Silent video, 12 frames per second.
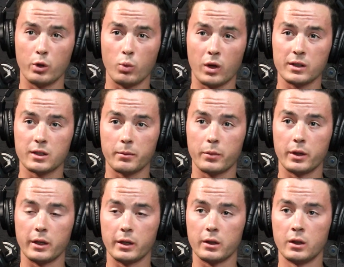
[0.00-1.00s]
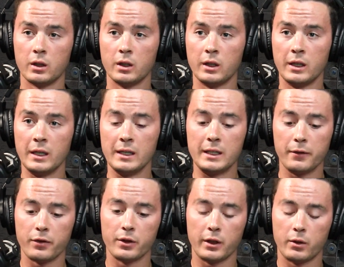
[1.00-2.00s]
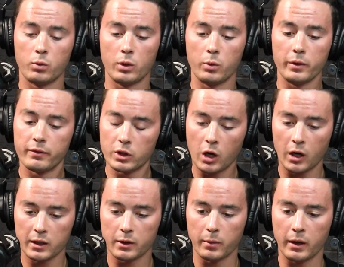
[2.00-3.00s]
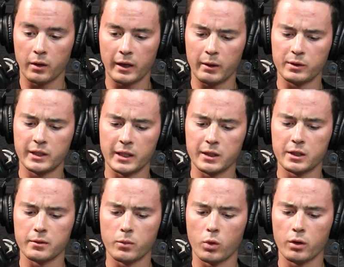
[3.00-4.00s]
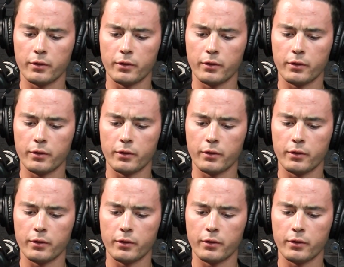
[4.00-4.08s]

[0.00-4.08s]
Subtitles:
want something different than what we've talked about, I would say this is probably